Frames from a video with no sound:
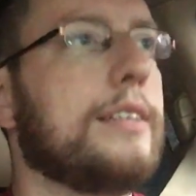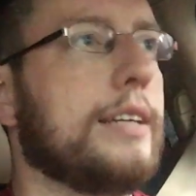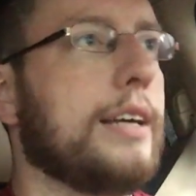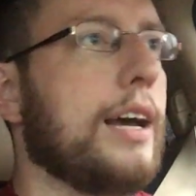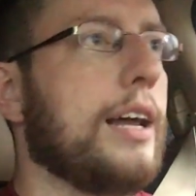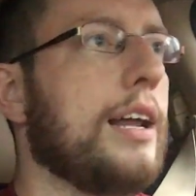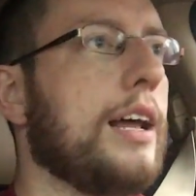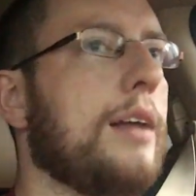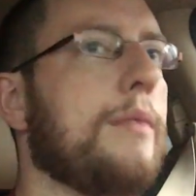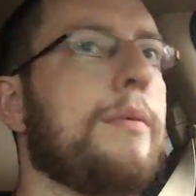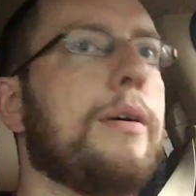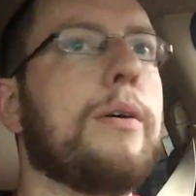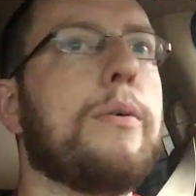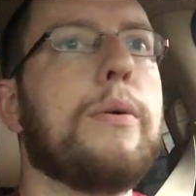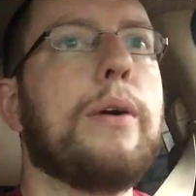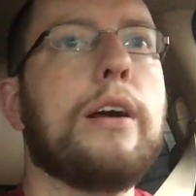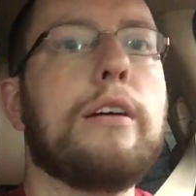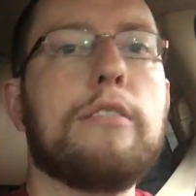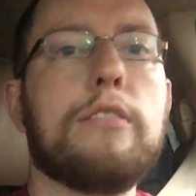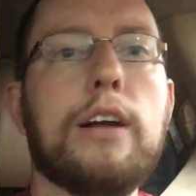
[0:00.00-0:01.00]
Got out of my
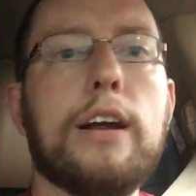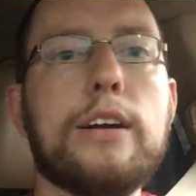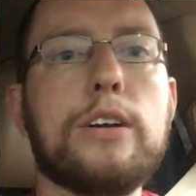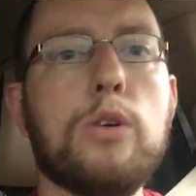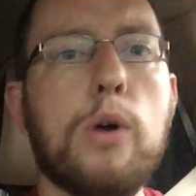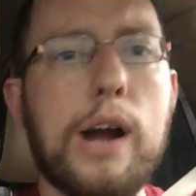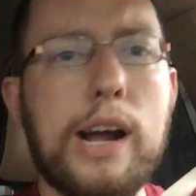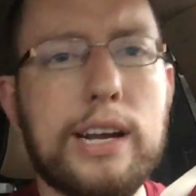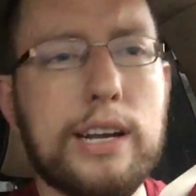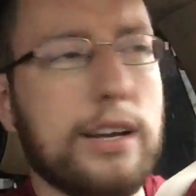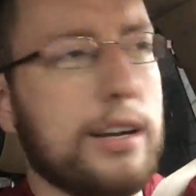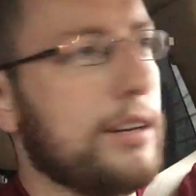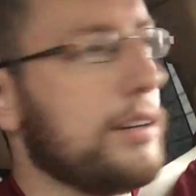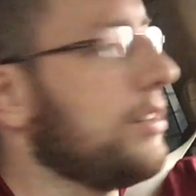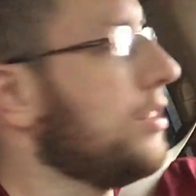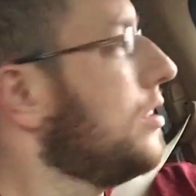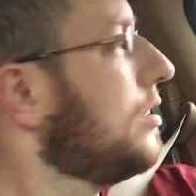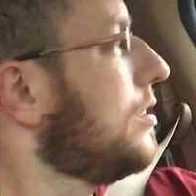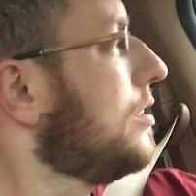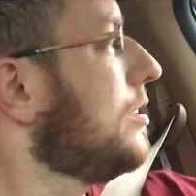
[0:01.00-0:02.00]
way right quick.
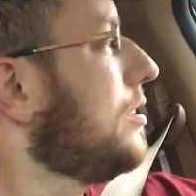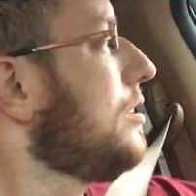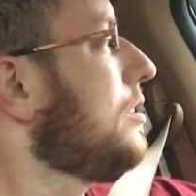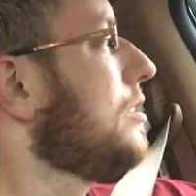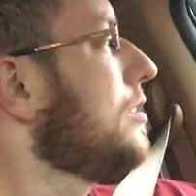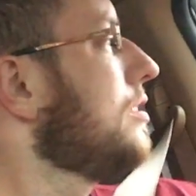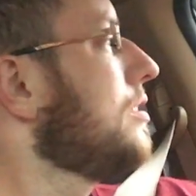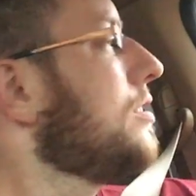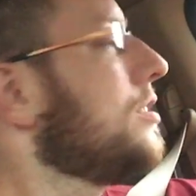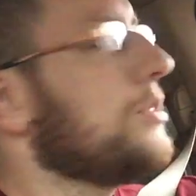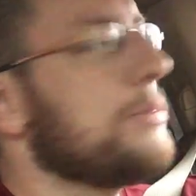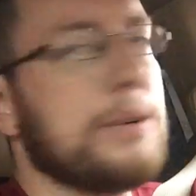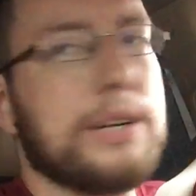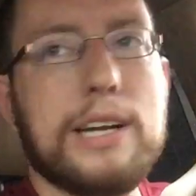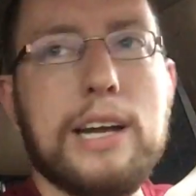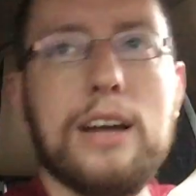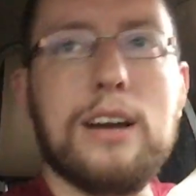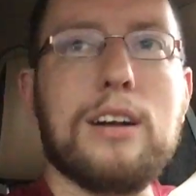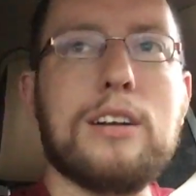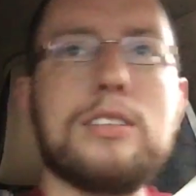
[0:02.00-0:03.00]
We can
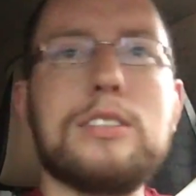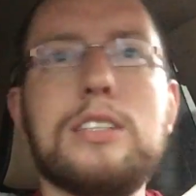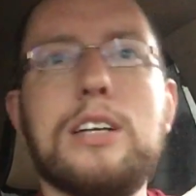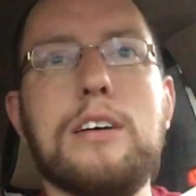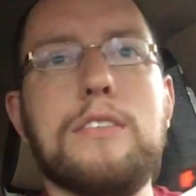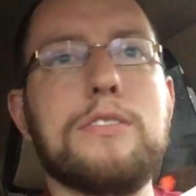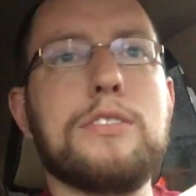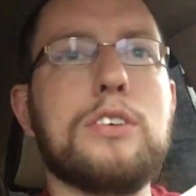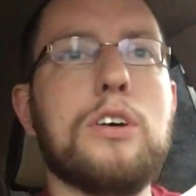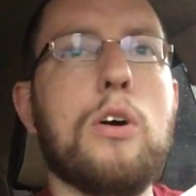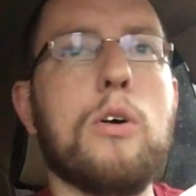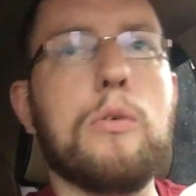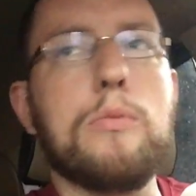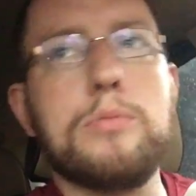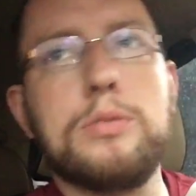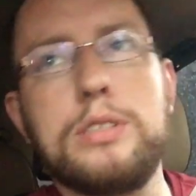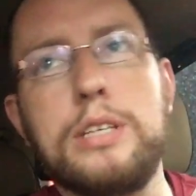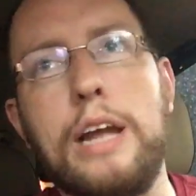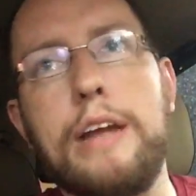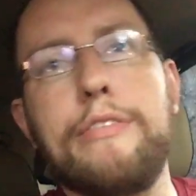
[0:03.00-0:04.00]
get ourselves home
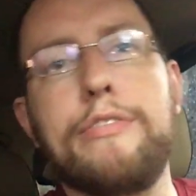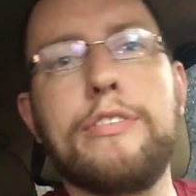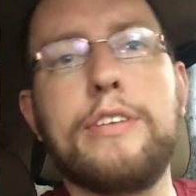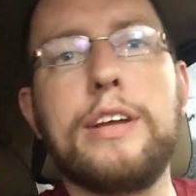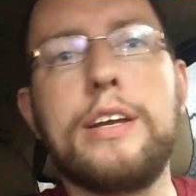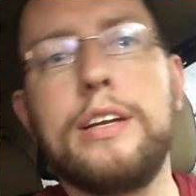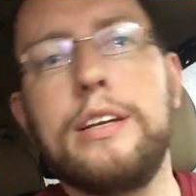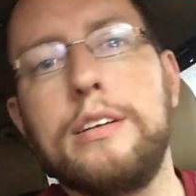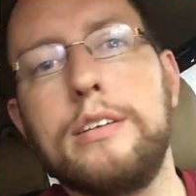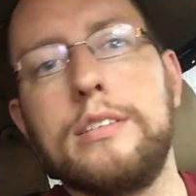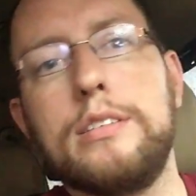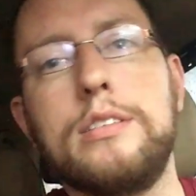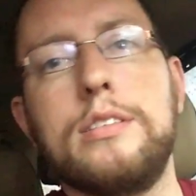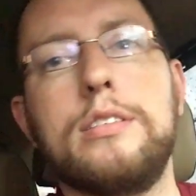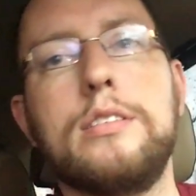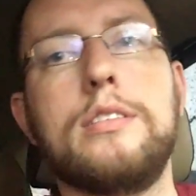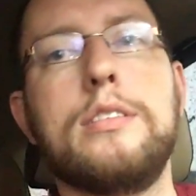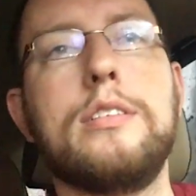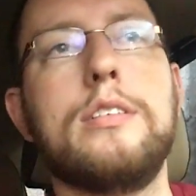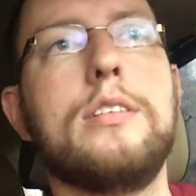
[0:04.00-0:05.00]
safely.
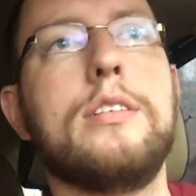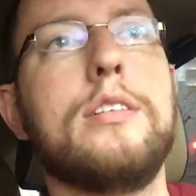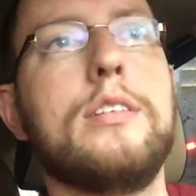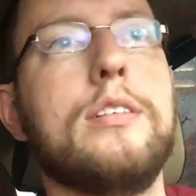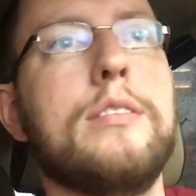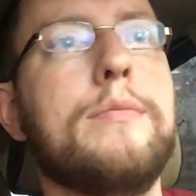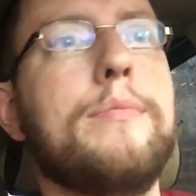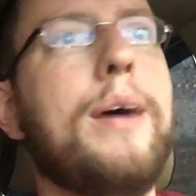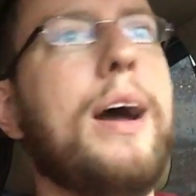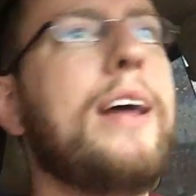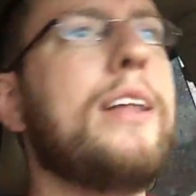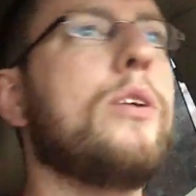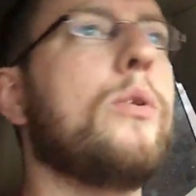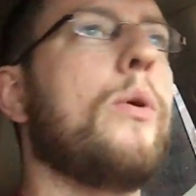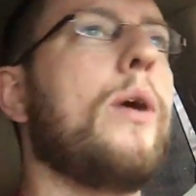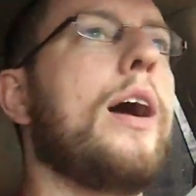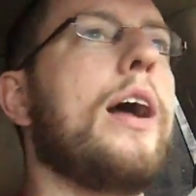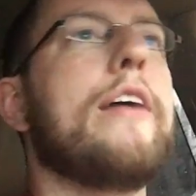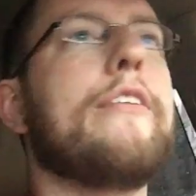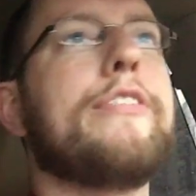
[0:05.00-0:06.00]
By the
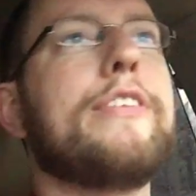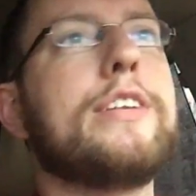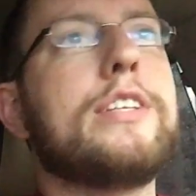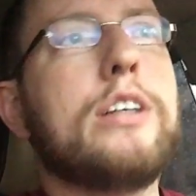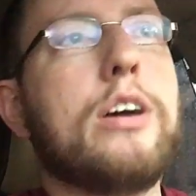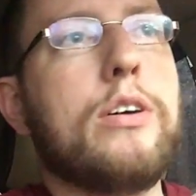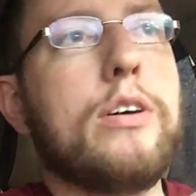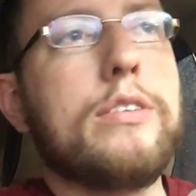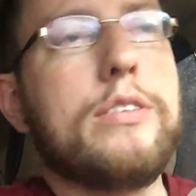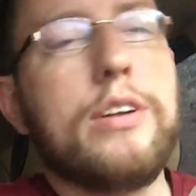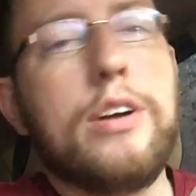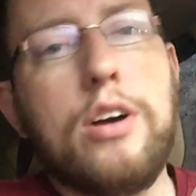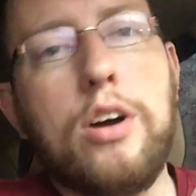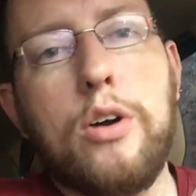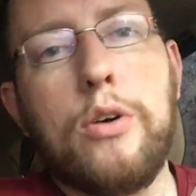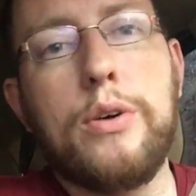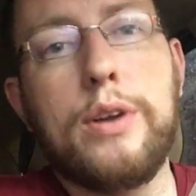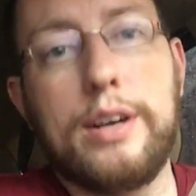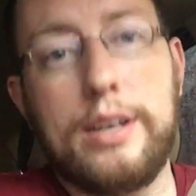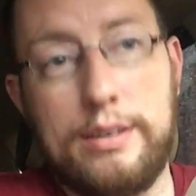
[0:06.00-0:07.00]
way, if you don't
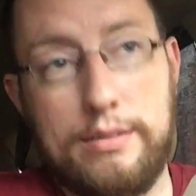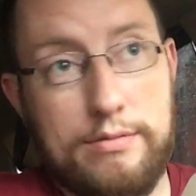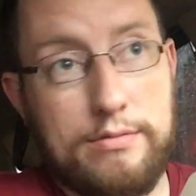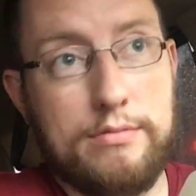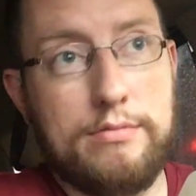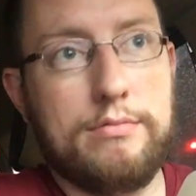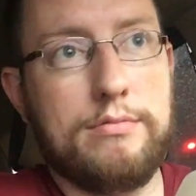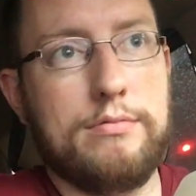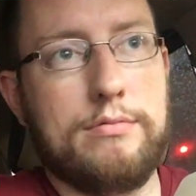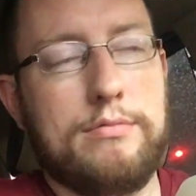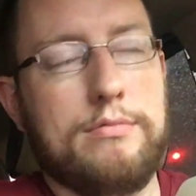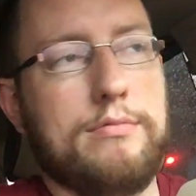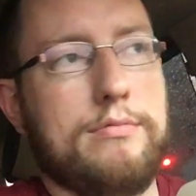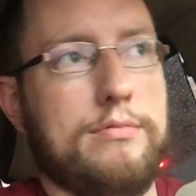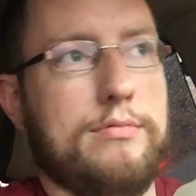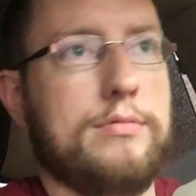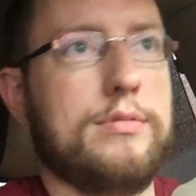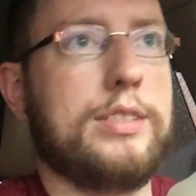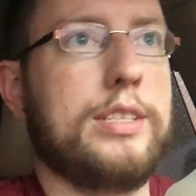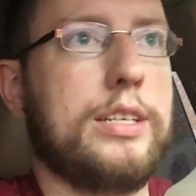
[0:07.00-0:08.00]
know and
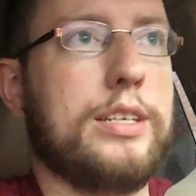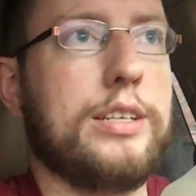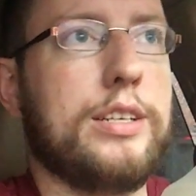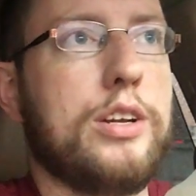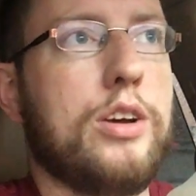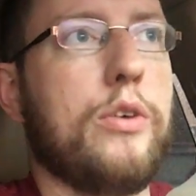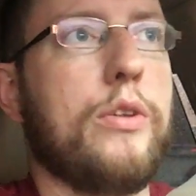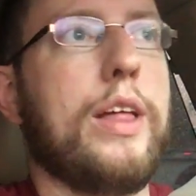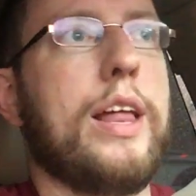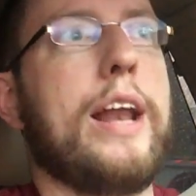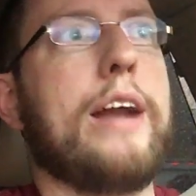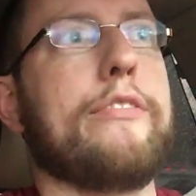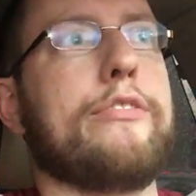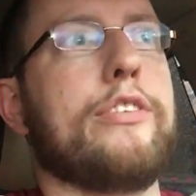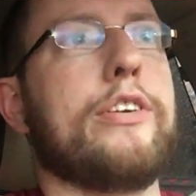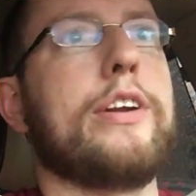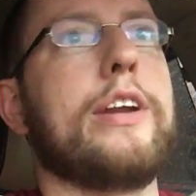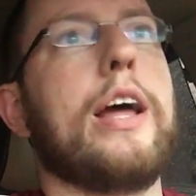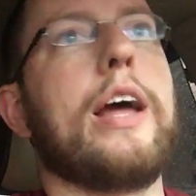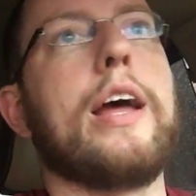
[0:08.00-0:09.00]
didn't know that
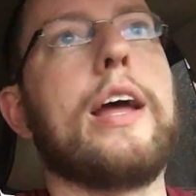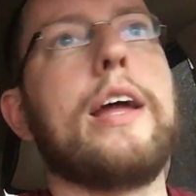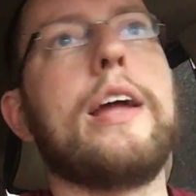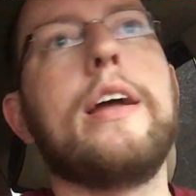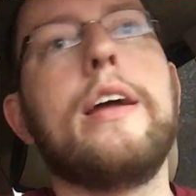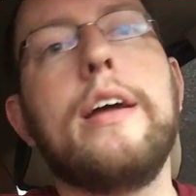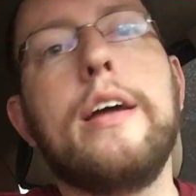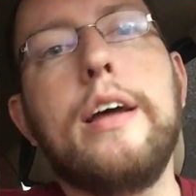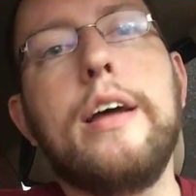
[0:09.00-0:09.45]
every day,